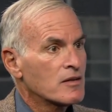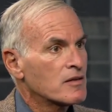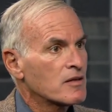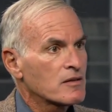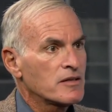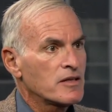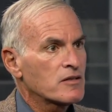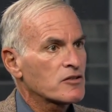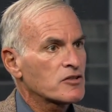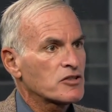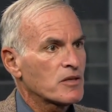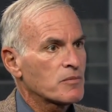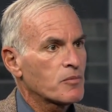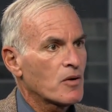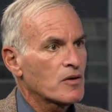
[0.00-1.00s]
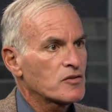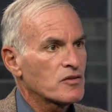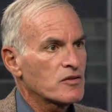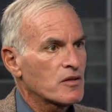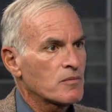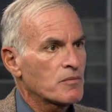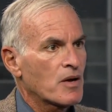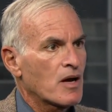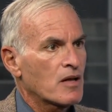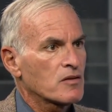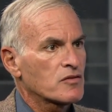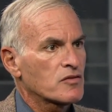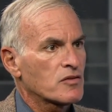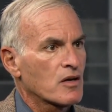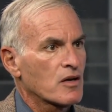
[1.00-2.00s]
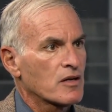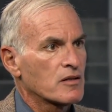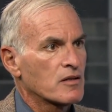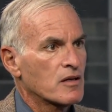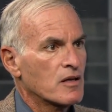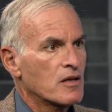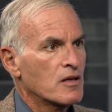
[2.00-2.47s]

their leadership wasn't in Palestine.